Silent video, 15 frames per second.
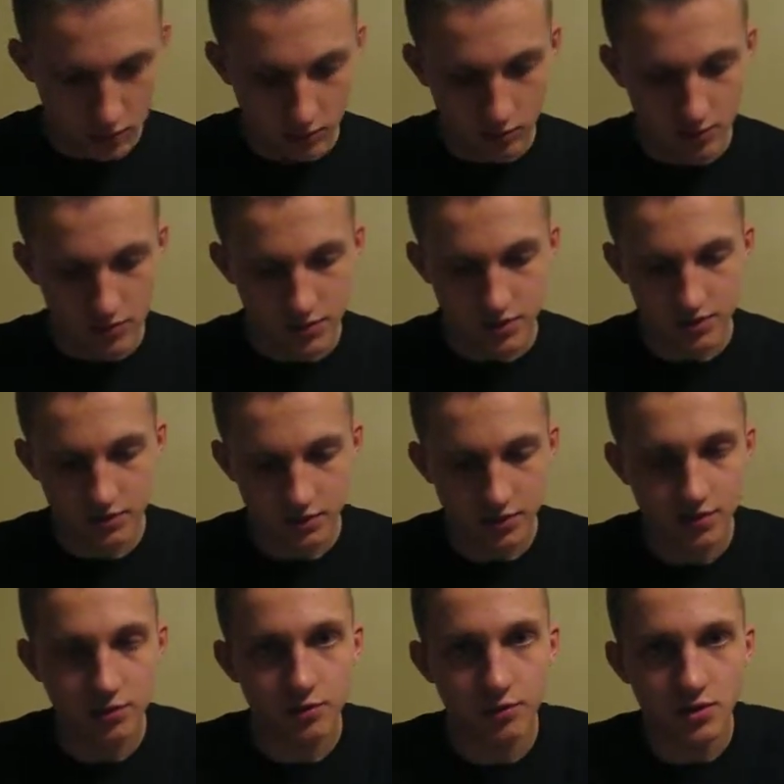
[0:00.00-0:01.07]
which is
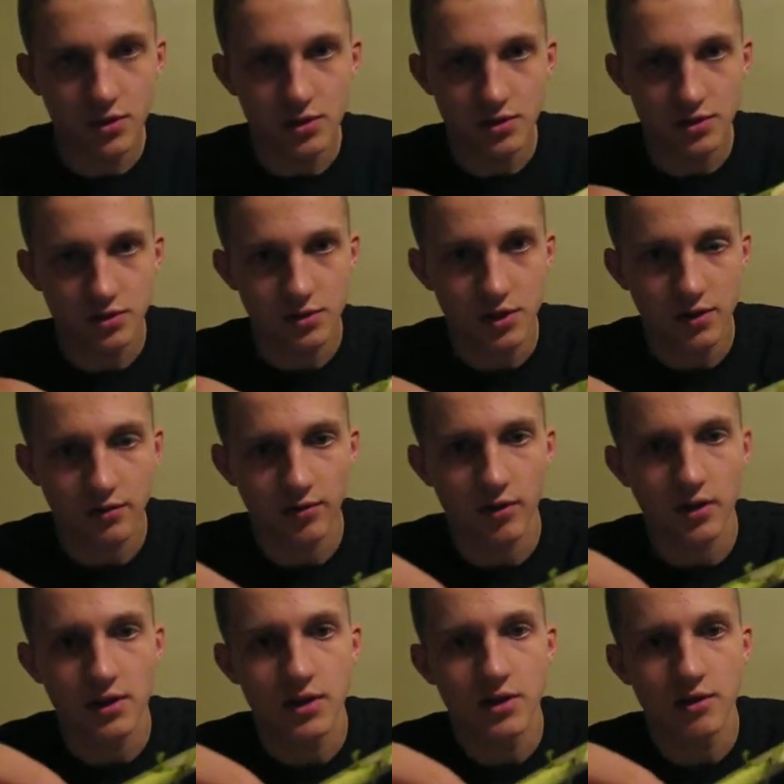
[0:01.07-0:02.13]
this greenish stuff right
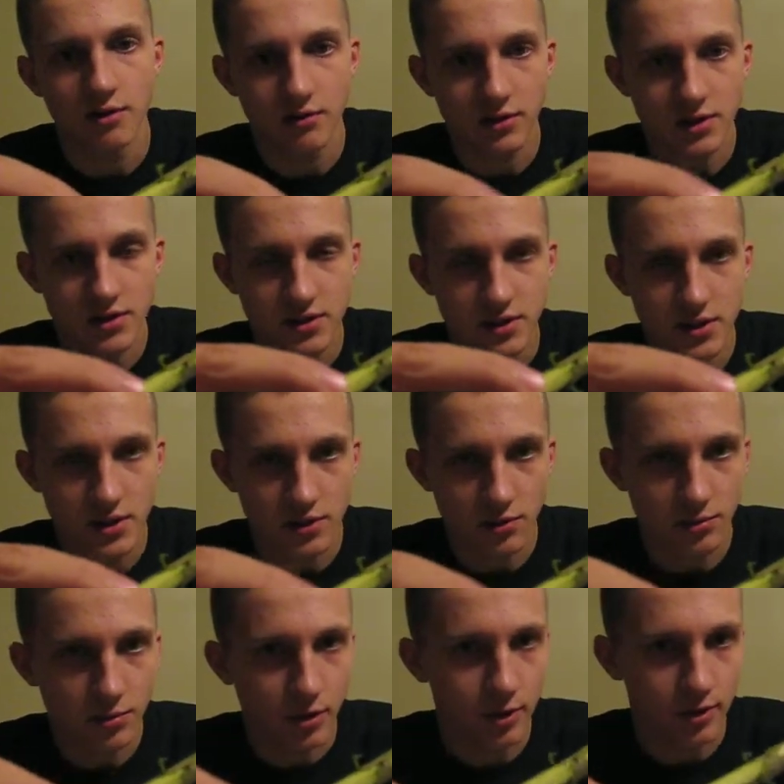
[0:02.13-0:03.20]
here. That's the inner
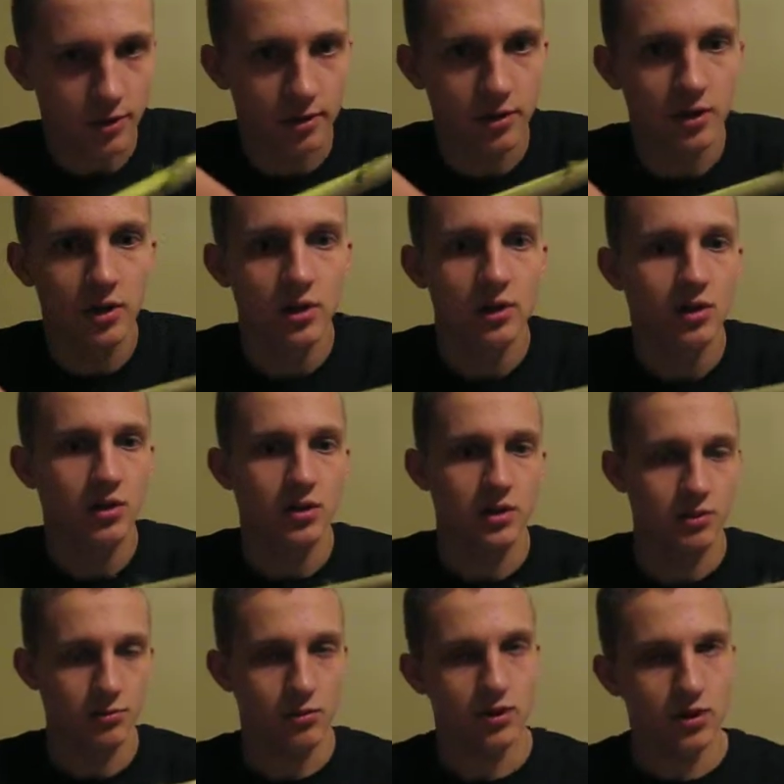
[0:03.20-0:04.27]
bark. And
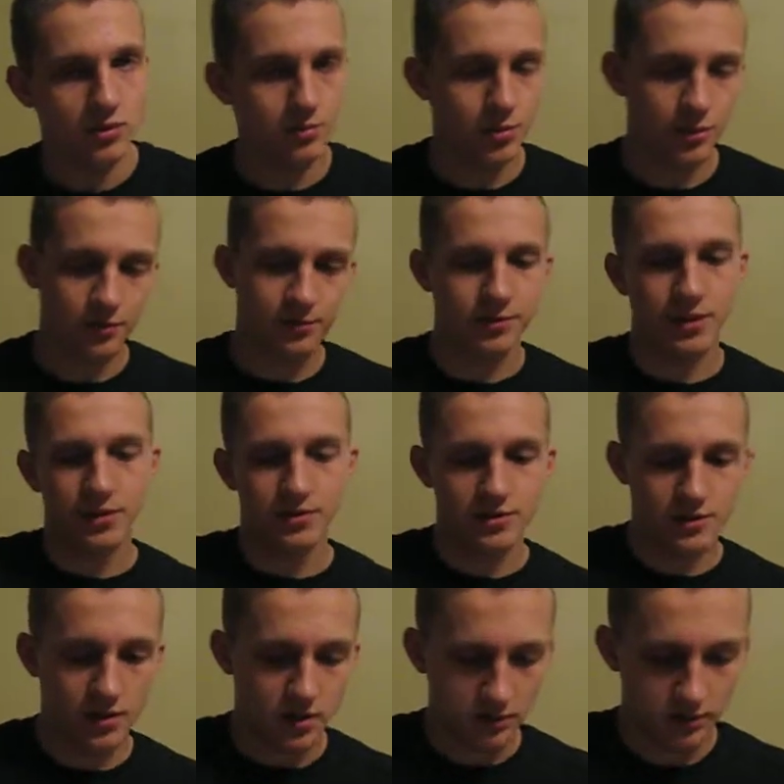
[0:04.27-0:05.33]
you want to get both layers
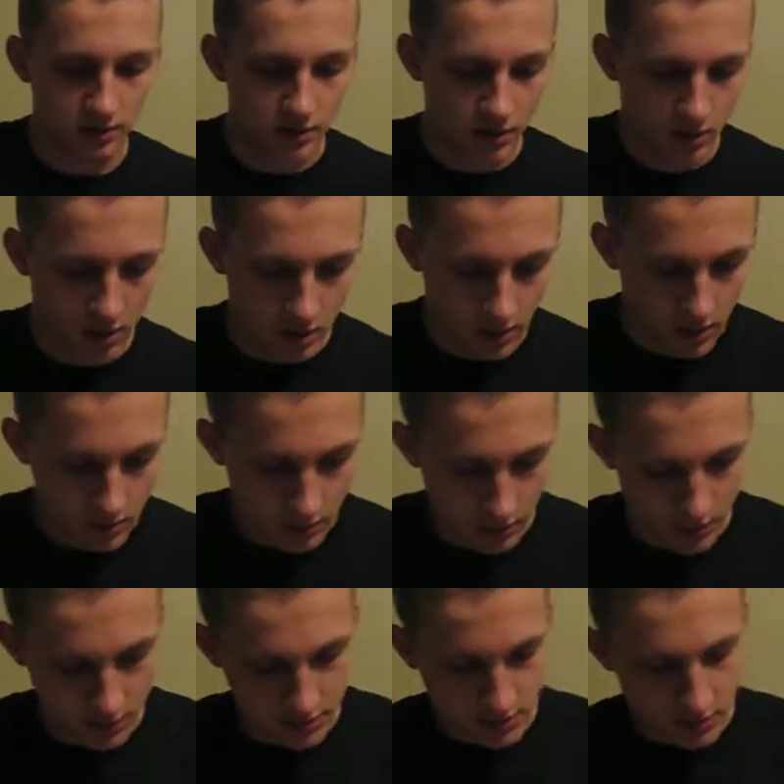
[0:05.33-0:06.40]
off, but
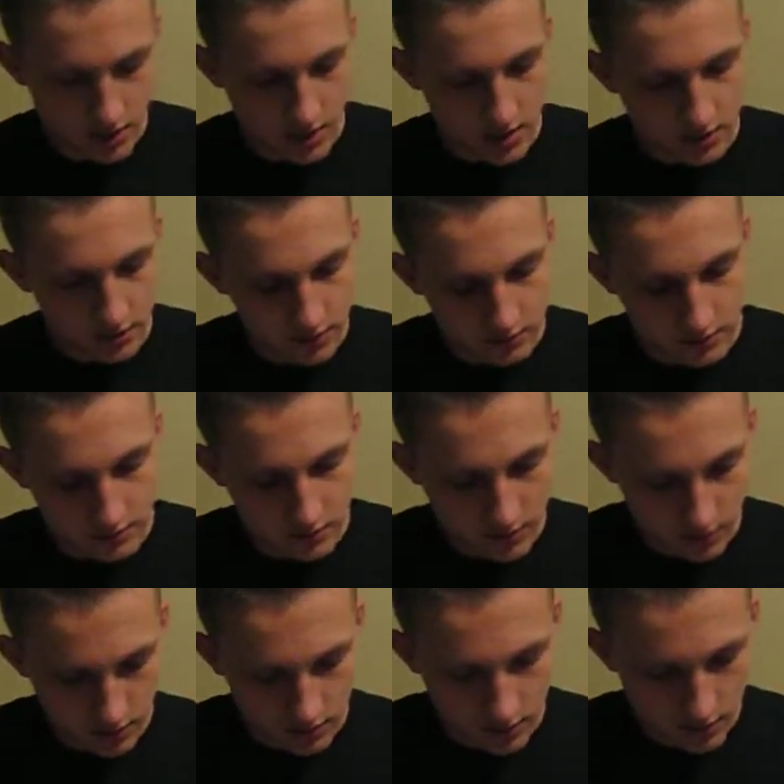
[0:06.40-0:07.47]
it's okay if you leave
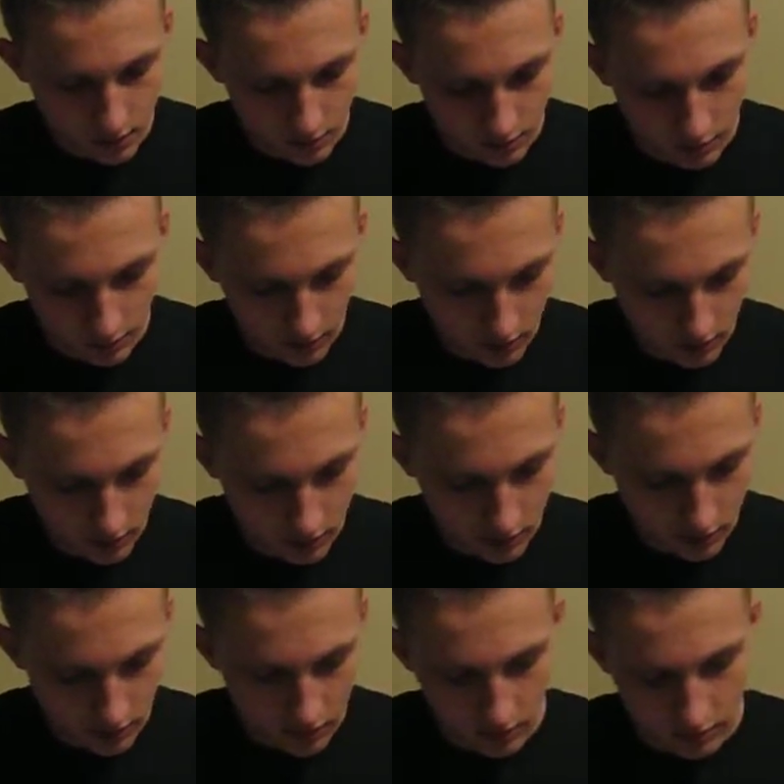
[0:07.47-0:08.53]
the inner bark
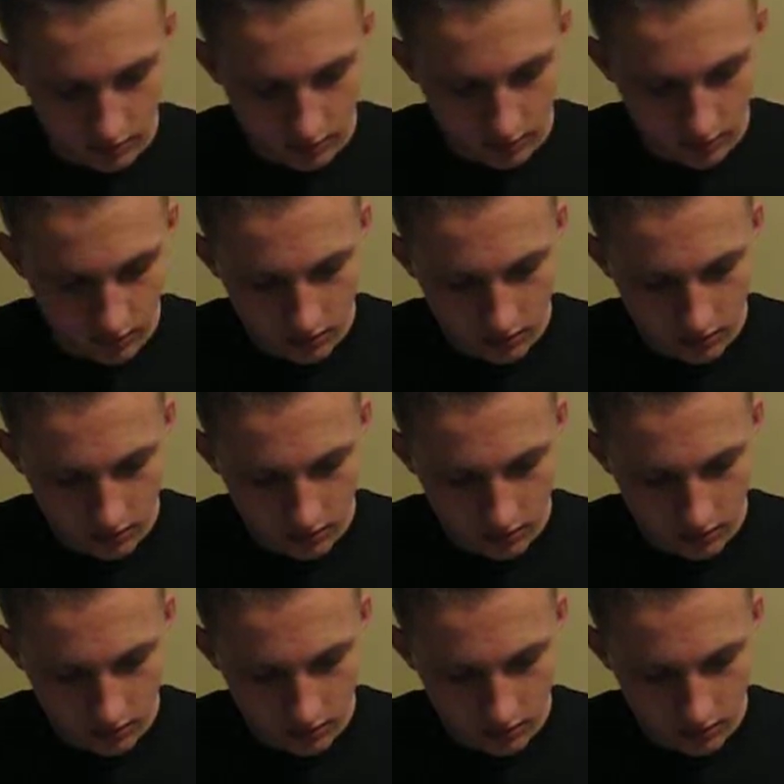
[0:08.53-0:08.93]
on,